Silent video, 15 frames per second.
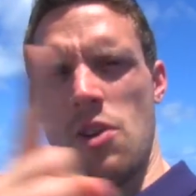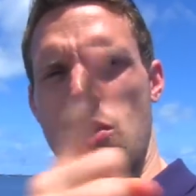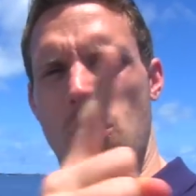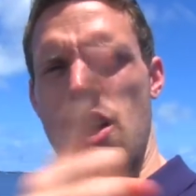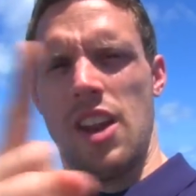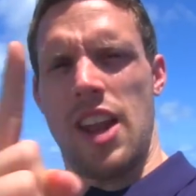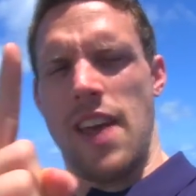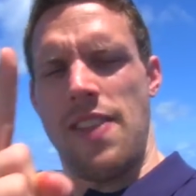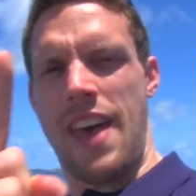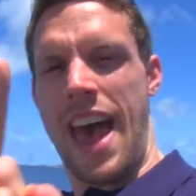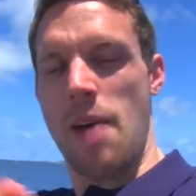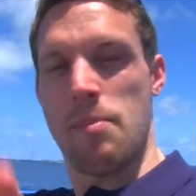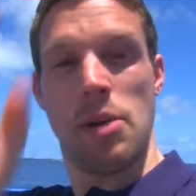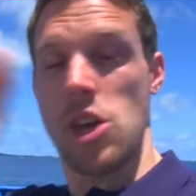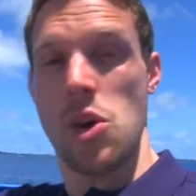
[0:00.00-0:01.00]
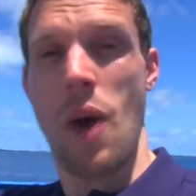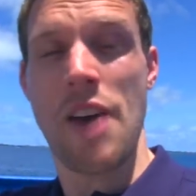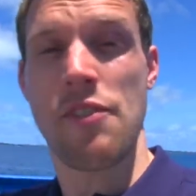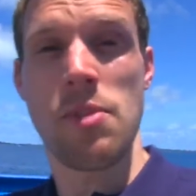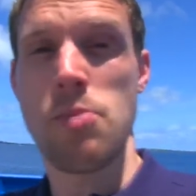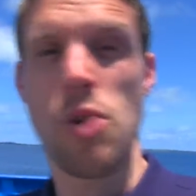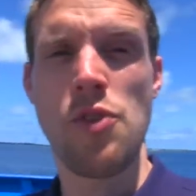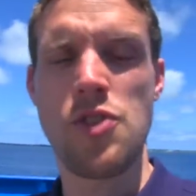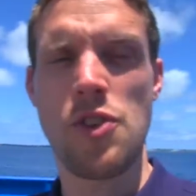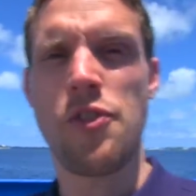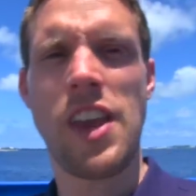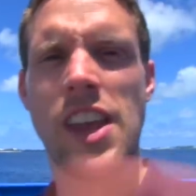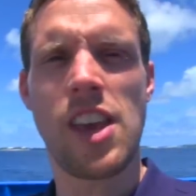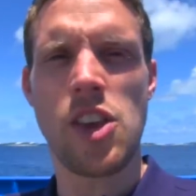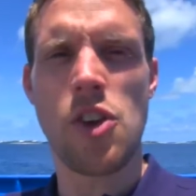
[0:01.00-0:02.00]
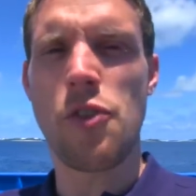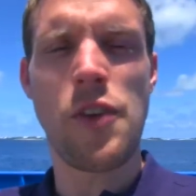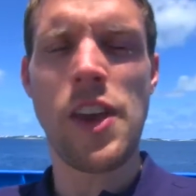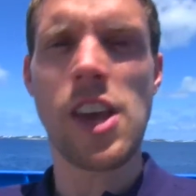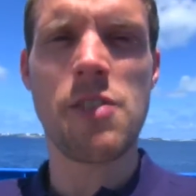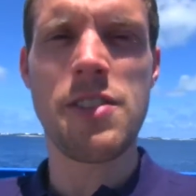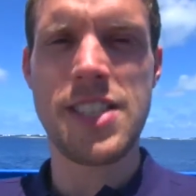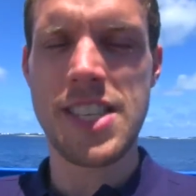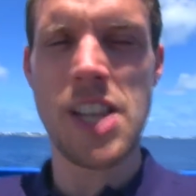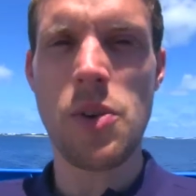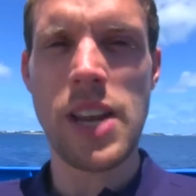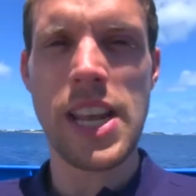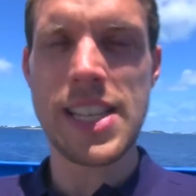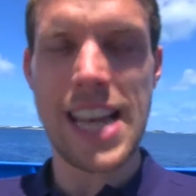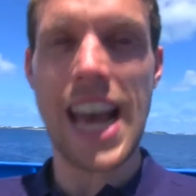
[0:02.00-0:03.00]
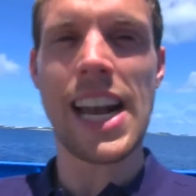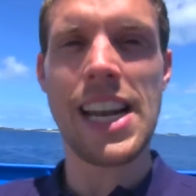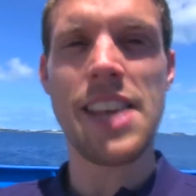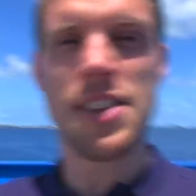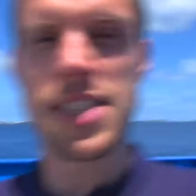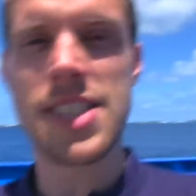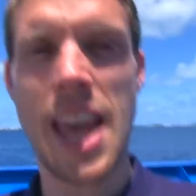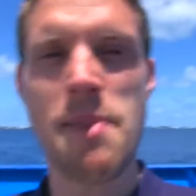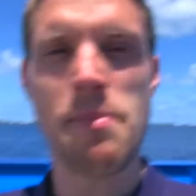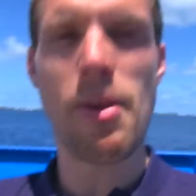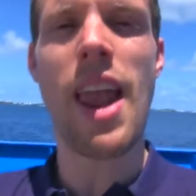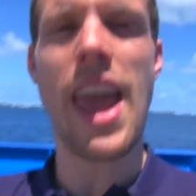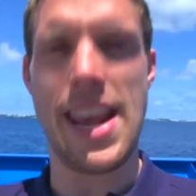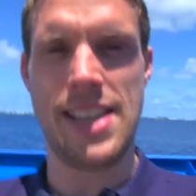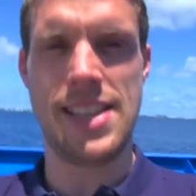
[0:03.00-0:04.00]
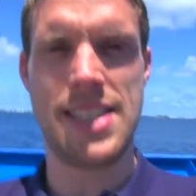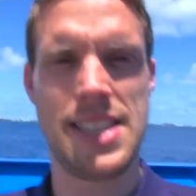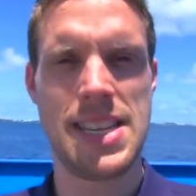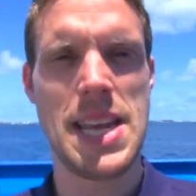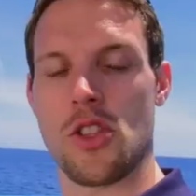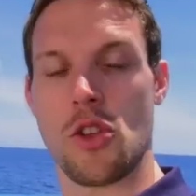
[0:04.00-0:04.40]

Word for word: It will look like that, but you haven't moved your finger. Your finger is still in exactly the same place.